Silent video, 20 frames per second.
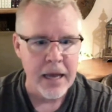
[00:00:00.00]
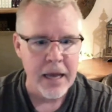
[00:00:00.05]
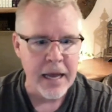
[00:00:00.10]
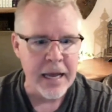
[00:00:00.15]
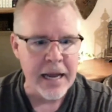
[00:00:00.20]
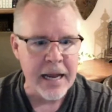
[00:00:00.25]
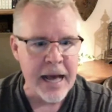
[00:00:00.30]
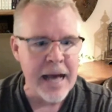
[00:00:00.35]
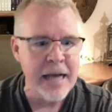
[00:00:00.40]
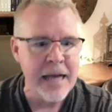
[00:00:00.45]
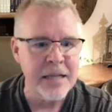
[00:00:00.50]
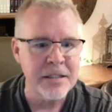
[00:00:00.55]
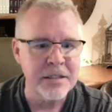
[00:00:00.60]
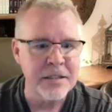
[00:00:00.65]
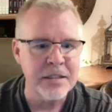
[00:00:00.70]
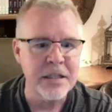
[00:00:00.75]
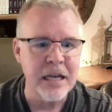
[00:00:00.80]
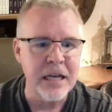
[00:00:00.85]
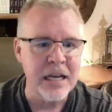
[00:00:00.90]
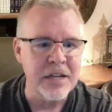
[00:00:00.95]

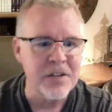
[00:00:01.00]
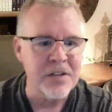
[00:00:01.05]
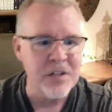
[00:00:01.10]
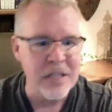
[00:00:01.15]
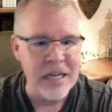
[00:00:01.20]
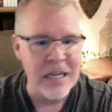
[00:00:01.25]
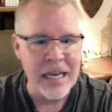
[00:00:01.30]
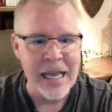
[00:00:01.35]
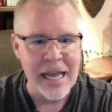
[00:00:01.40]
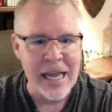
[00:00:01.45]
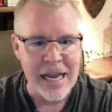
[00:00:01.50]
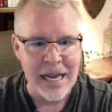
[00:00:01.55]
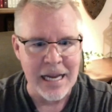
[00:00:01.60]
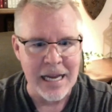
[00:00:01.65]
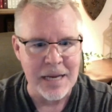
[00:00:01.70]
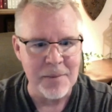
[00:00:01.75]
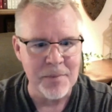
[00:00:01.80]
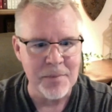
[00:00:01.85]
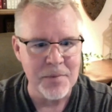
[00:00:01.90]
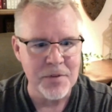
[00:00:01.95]
Ananias
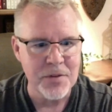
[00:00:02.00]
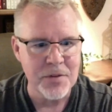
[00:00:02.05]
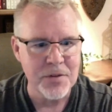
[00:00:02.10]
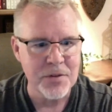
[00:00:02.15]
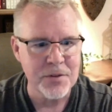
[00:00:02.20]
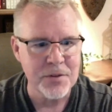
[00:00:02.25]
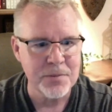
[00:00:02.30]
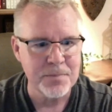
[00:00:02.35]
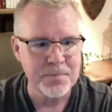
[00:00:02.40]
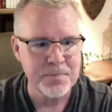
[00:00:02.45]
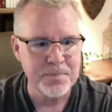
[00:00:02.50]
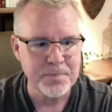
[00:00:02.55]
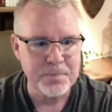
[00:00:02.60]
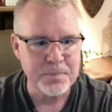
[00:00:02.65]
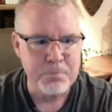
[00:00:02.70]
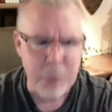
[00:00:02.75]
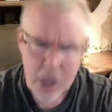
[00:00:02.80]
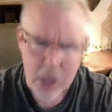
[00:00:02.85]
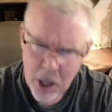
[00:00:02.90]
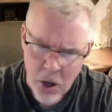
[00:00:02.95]
exclaims,
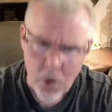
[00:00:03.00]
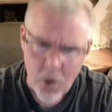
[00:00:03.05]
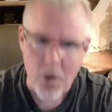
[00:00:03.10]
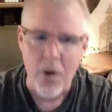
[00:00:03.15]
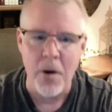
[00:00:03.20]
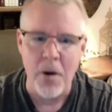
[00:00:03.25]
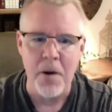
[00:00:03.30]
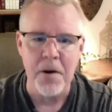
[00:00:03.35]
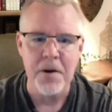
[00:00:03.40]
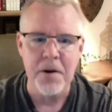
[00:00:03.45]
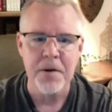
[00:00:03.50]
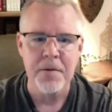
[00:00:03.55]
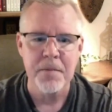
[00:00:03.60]
"But Lord,